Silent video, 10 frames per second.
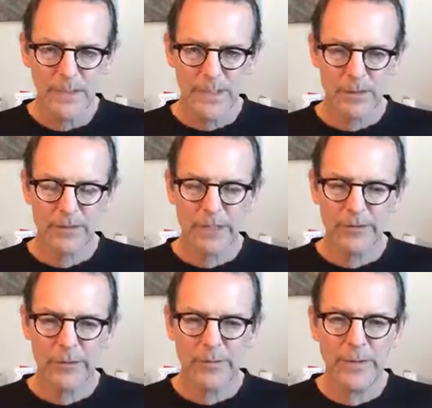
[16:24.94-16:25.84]
and look at
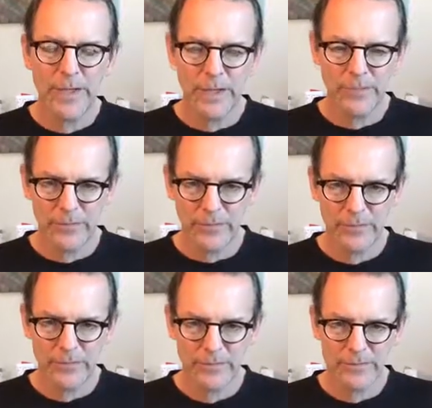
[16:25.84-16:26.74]
your
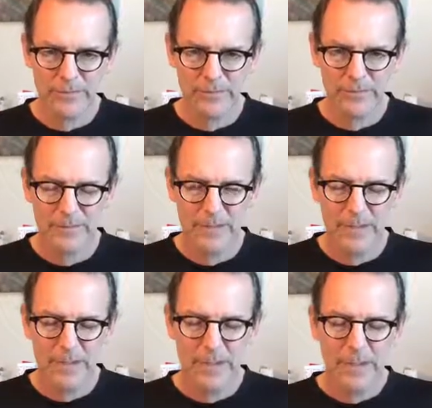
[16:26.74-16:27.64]
behaviors,
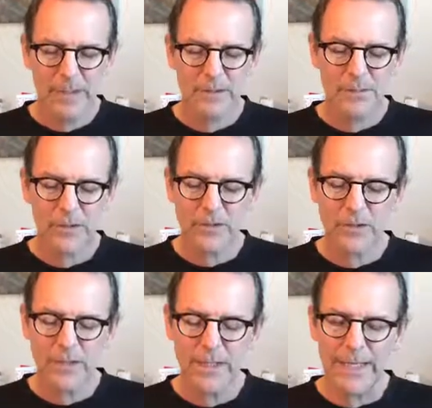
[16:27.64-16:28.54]

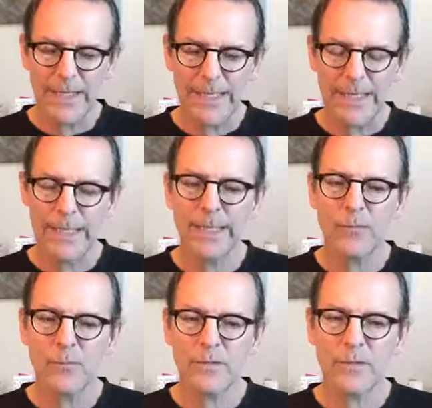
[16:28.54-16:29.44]
especially any
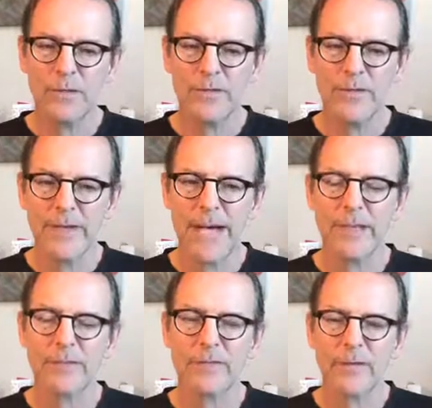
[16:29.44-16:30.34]
in which you have
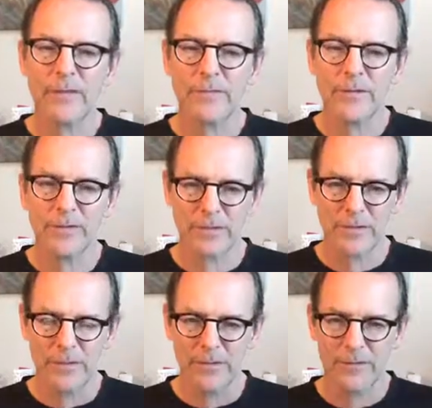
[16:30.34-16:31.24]
not forgiven
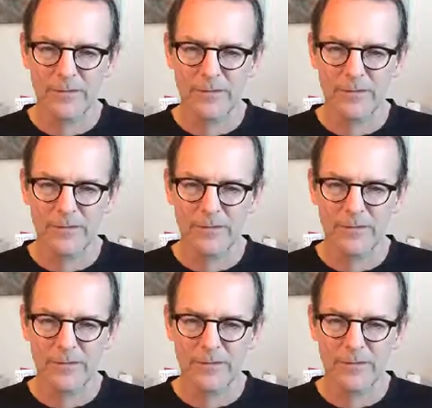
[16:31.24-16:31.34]
yourself.